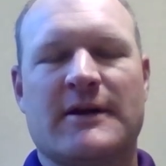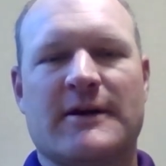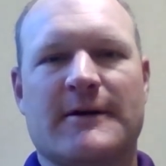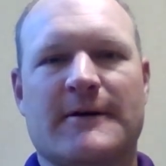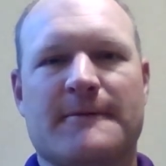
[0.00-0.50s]

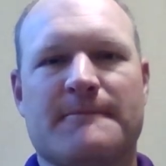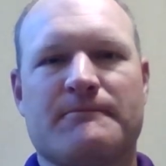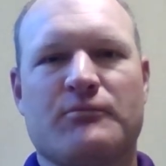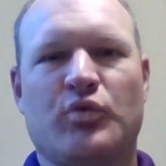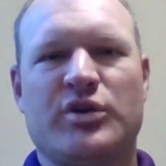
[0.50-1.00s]
Um,
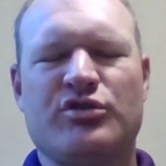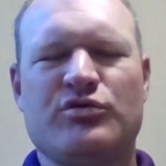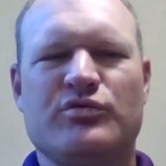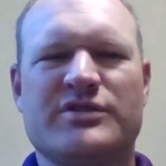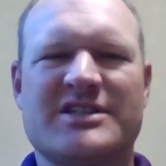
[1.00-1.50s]
we
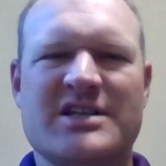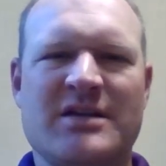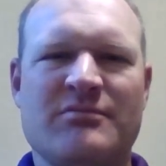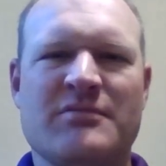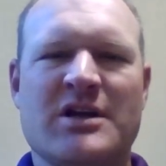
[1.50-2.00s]
do
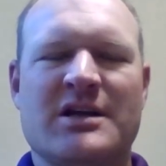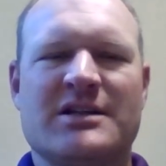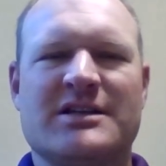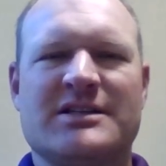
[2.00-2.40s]
seem to